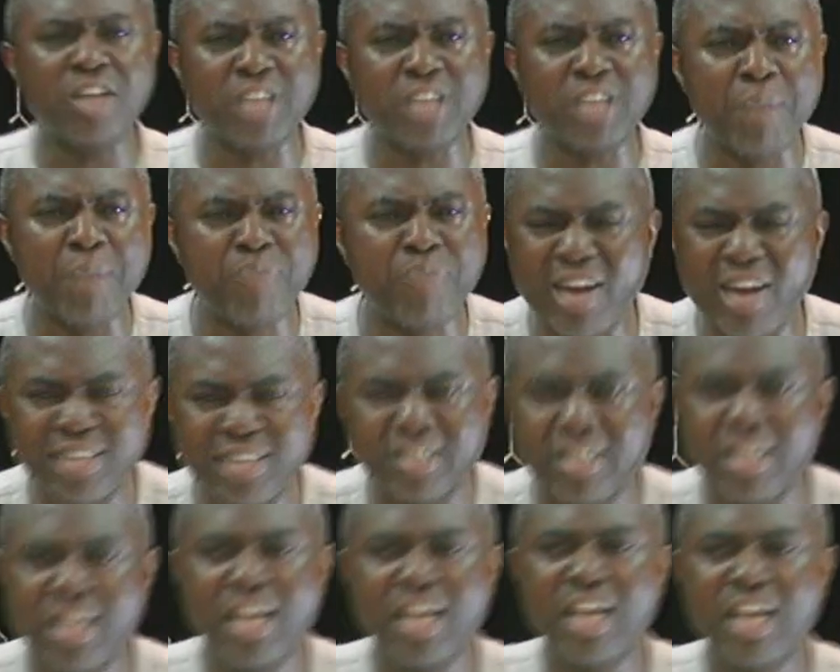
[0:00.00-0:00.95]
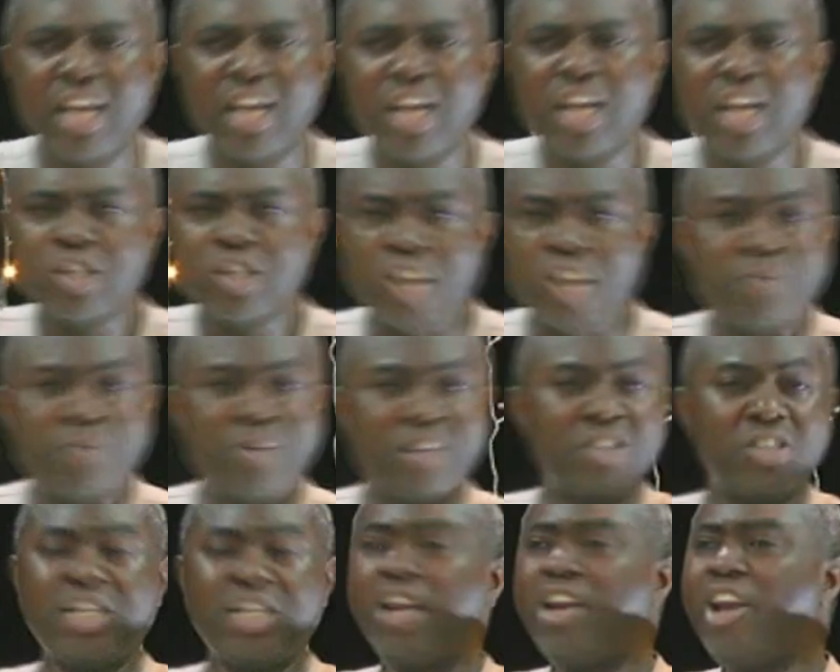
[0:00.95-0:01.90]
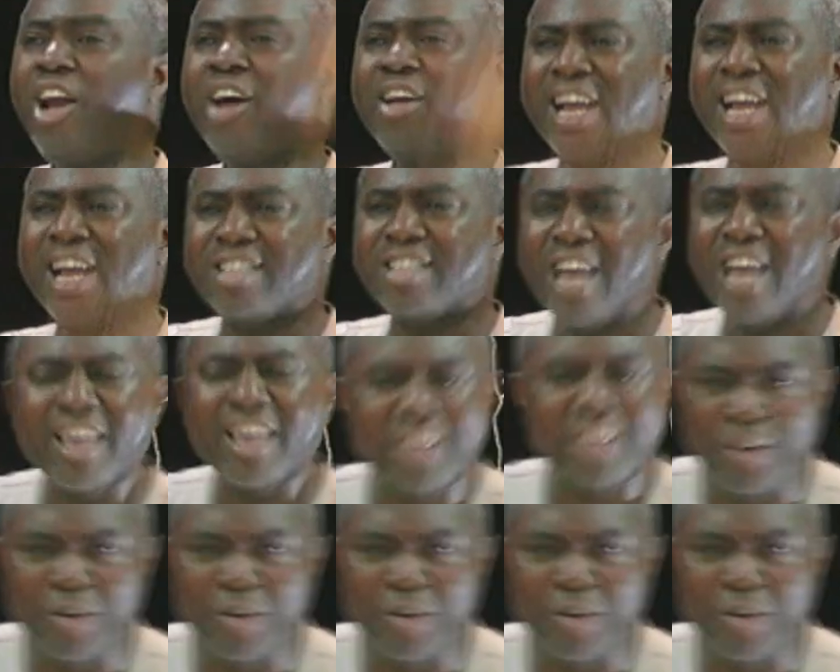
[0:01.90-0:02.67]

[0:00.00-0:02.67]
praise, just begin to say, Lord, I thank you.